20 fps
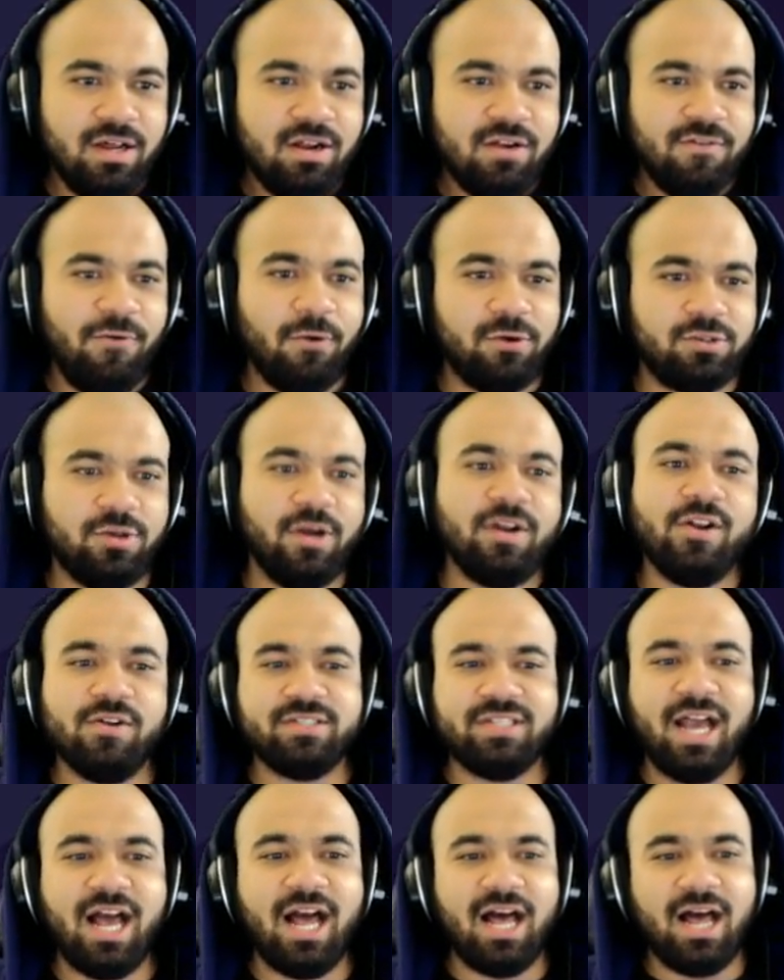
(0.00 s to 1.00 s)
Four trainers,
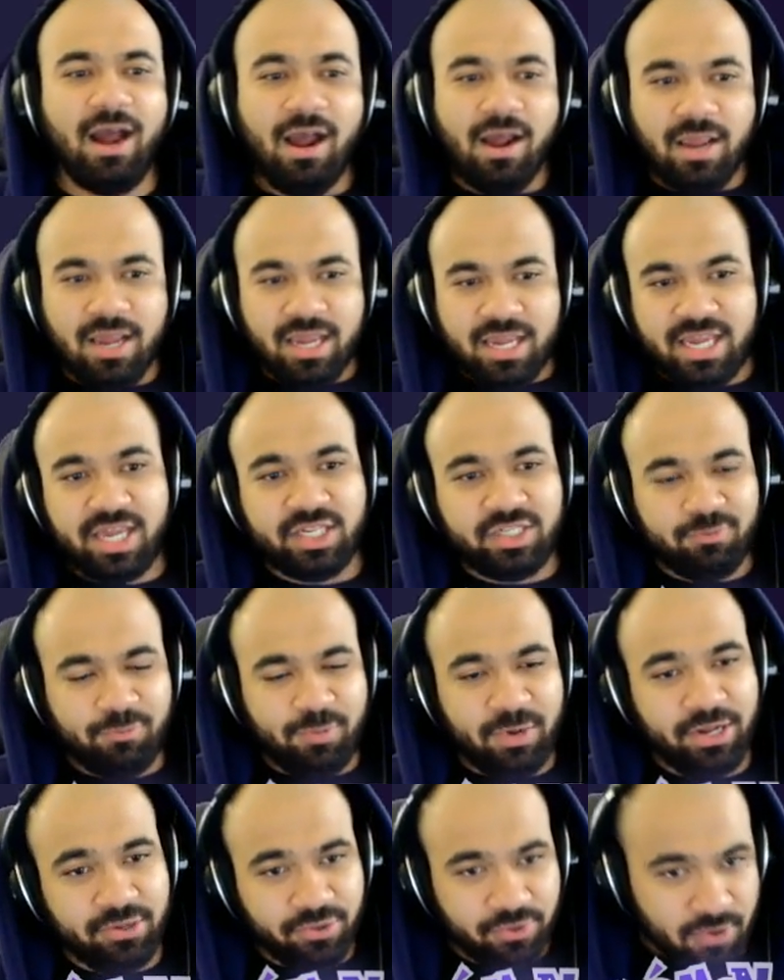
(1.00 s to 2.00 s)
yeah. Each
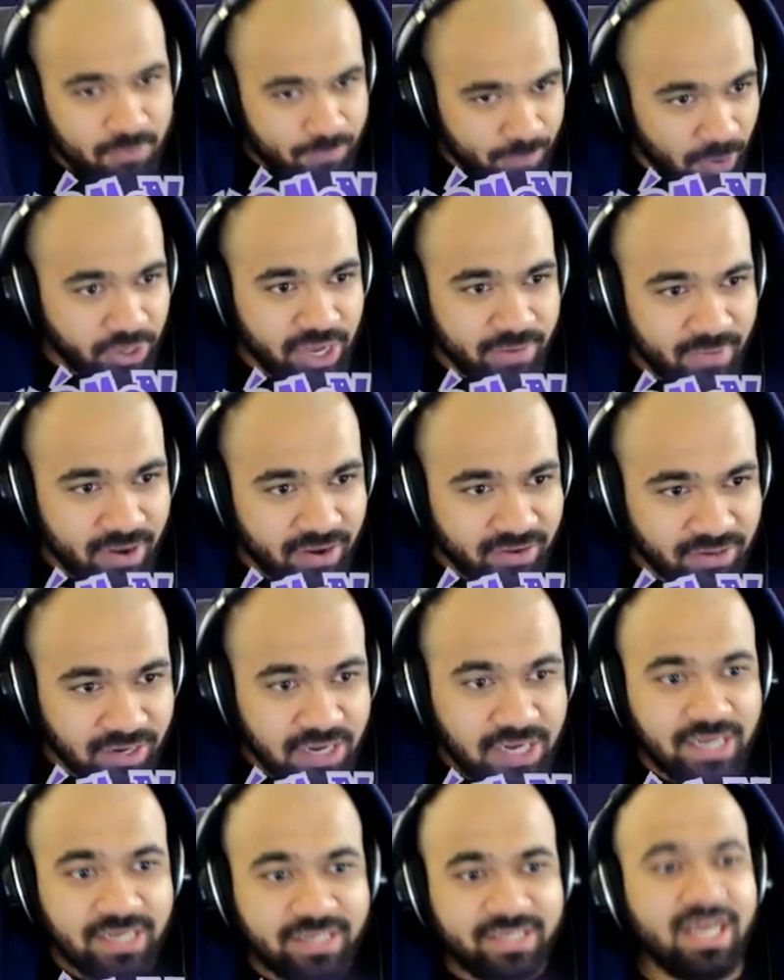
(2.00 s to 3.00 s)
pick three Pokemon.
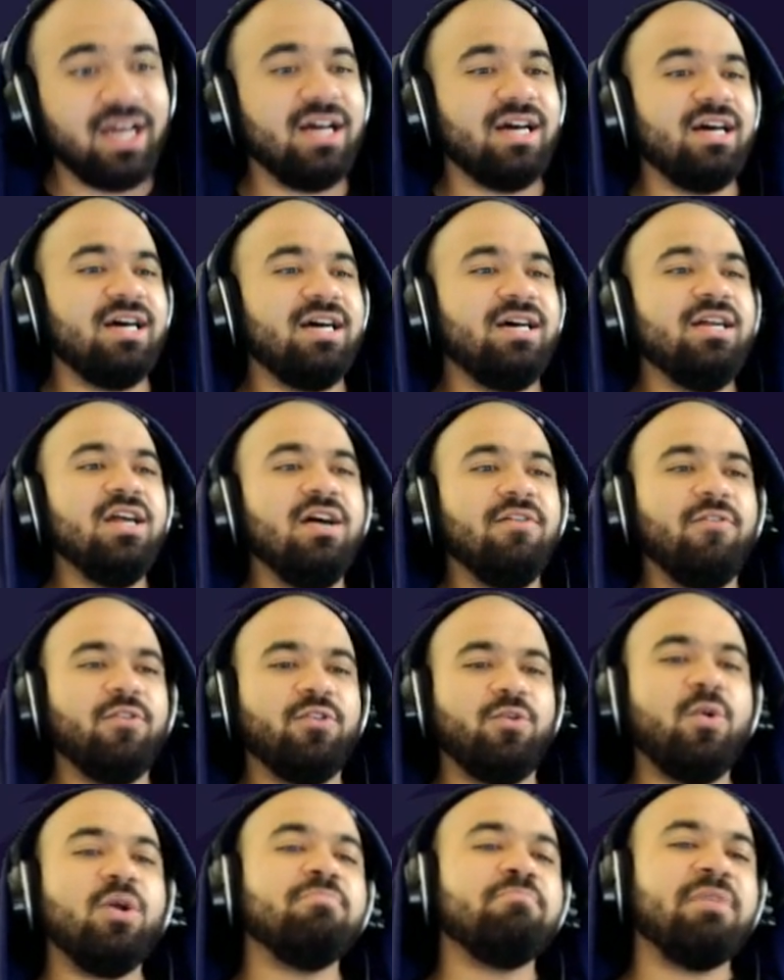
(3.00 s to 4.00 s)
Yeah, for
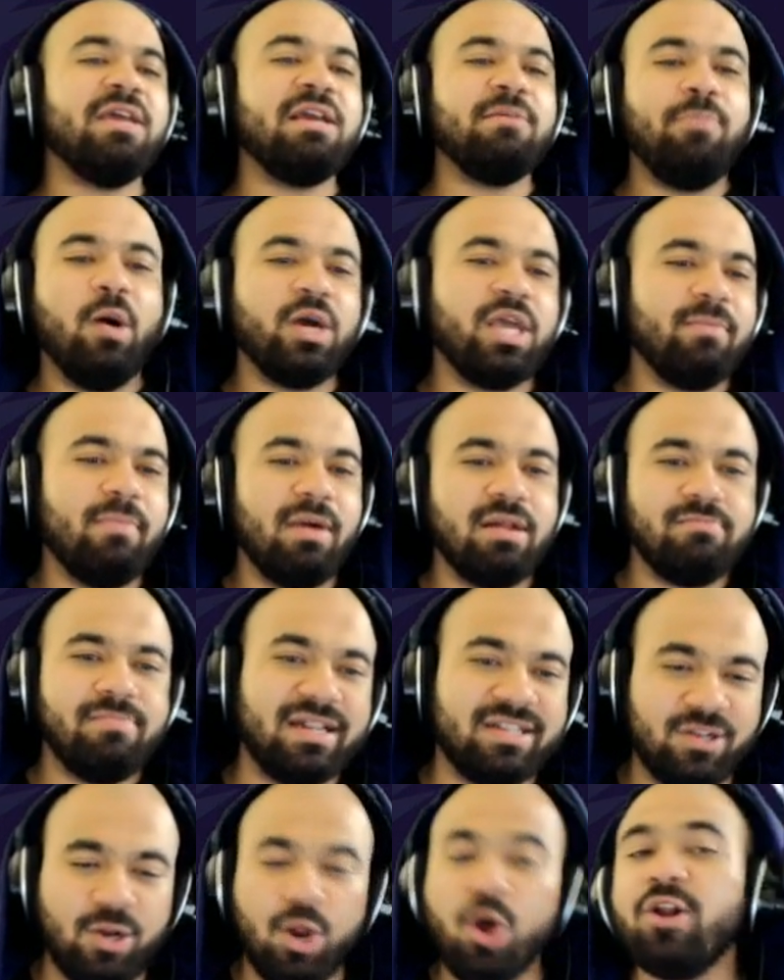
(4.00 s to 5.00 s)
one big Pokemon
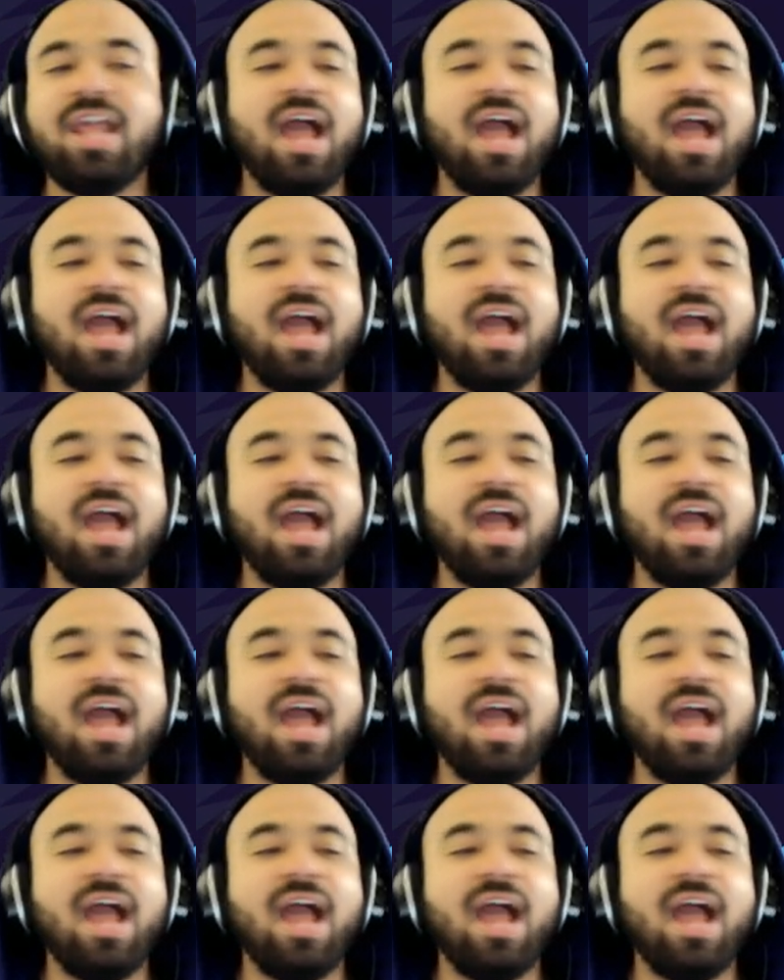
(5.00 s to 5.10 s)
battle, oh